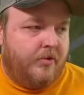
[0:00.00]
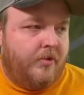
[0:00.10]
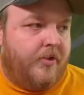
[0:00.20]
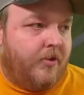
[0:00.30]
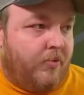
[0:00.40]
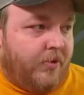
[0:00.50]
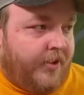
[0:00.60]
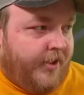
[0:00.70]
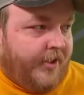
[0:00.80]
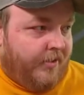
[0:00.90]
So we're
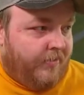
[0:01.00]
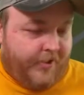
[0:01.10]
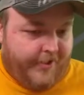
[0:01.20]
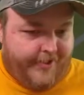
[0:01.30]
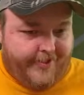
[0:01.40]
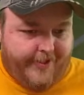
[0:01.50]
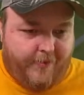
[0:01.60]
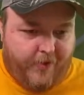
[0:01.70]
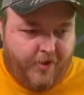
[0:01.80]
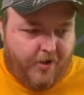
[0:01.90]
gonna see
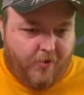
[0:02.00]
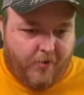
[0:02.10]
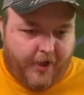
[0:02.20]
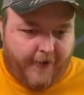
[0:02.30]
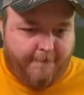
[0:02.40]
if we are okay.